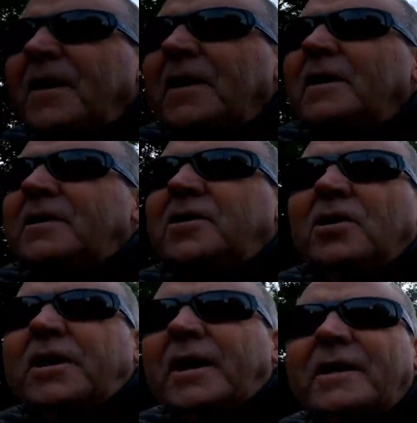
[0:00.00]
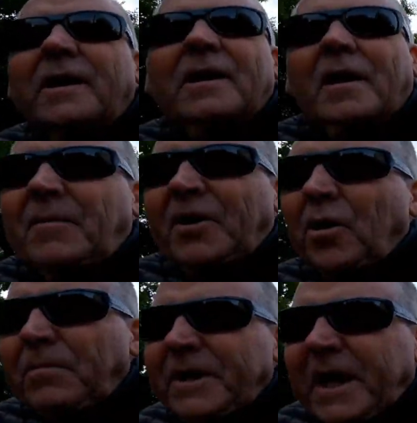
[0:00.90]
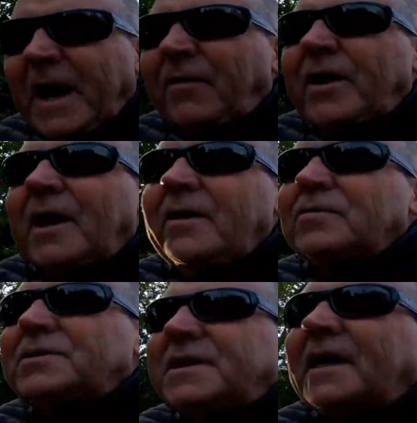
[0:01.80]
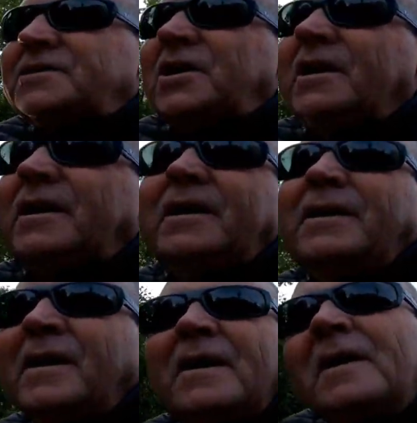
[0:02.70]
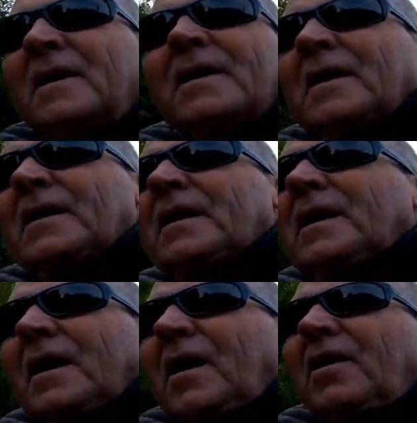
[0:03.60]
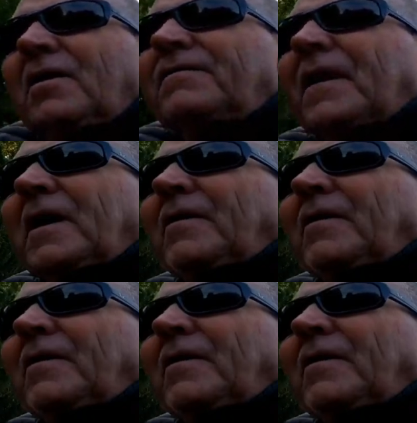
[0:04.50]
for cooking. I normally carry a little sachet of